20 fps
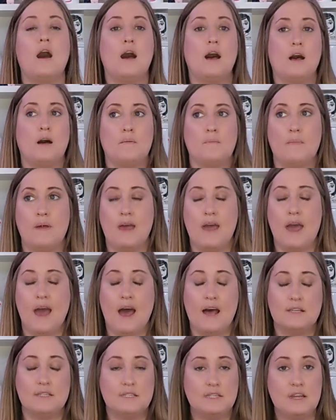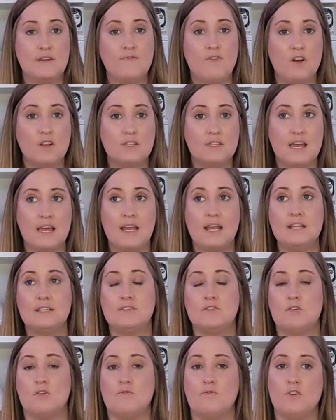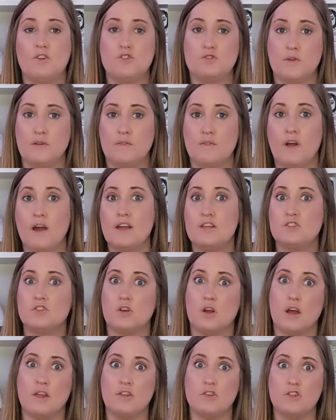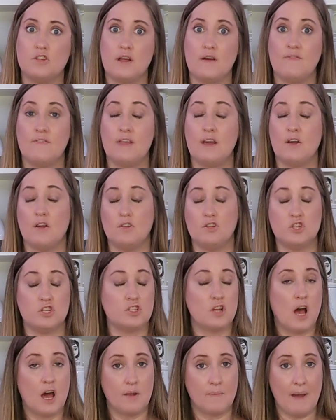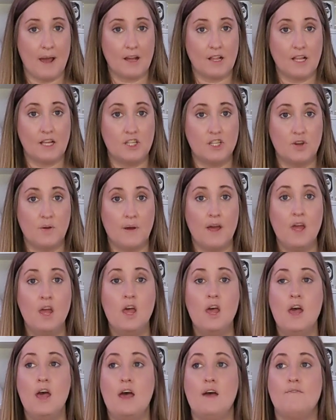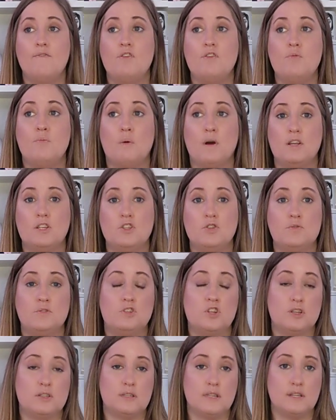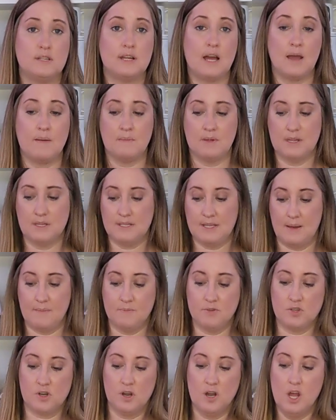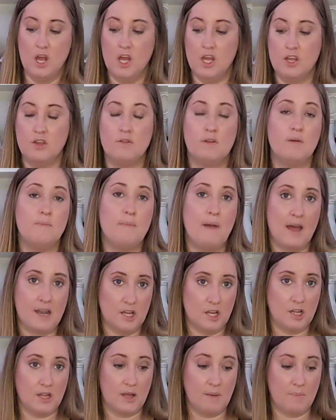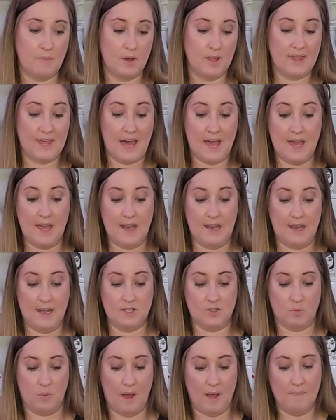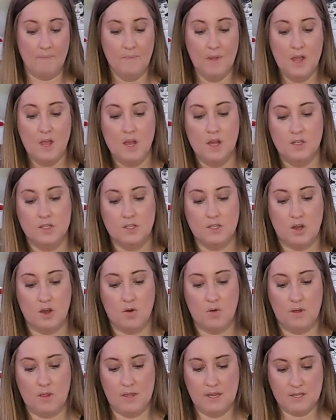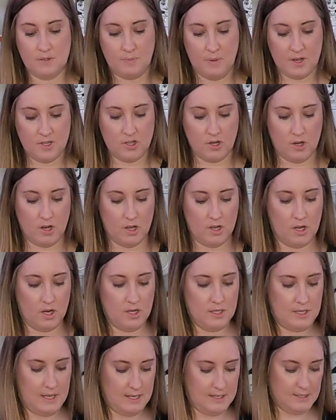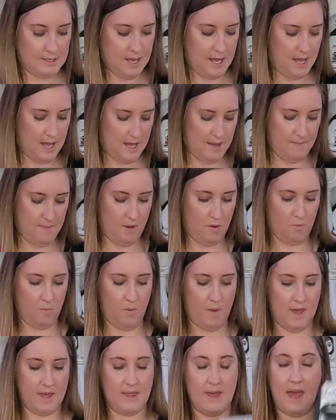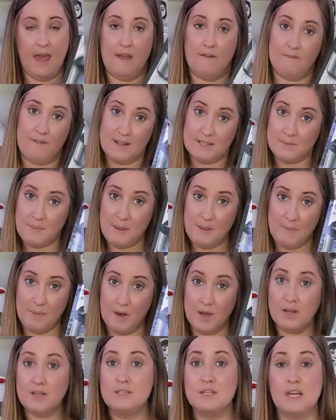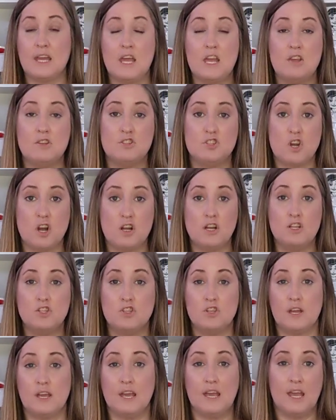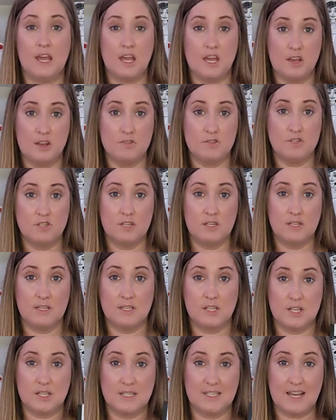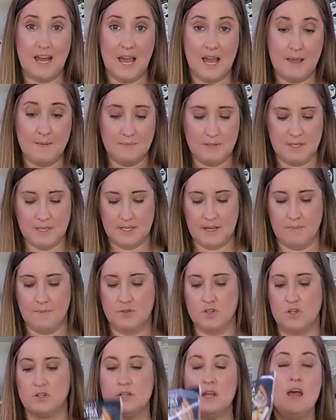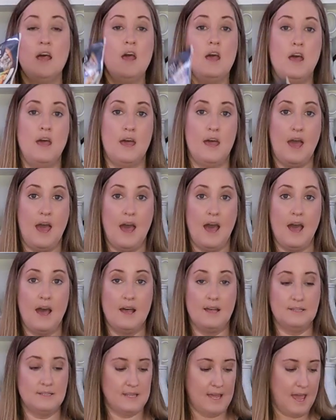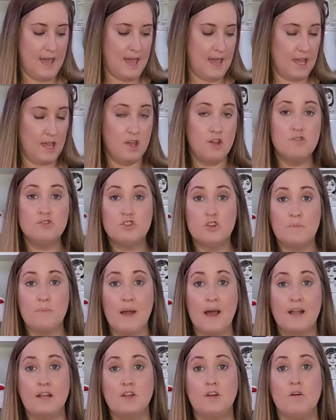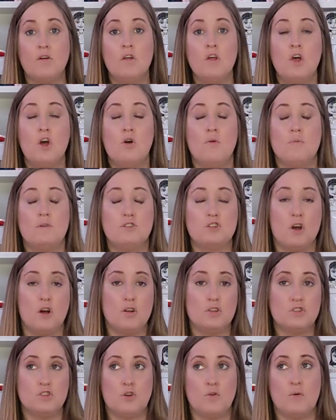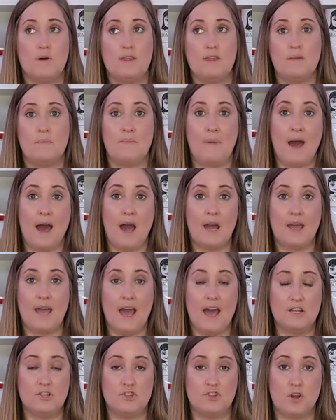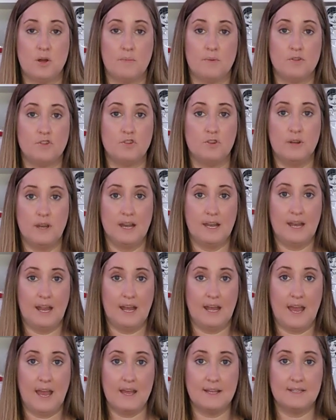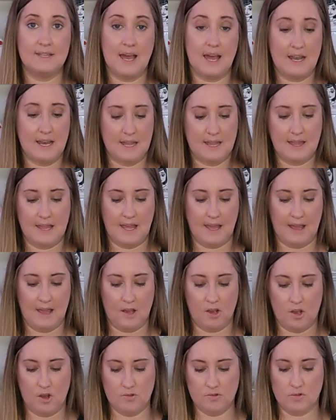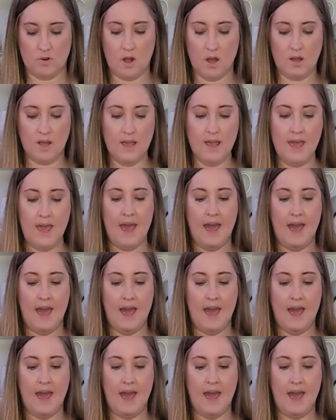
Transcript: Um, it has default settings, so if you're doing rice or other stuff, they'll just automatically do it. If you want to adjust the time and the temperature, you can manually put that in as well. So this pressure cooker does come with a recipe book to get you started so you can get used to just times and temperatures. It has a user manual, which also in the back has troubleshooting in case anything goes wrong.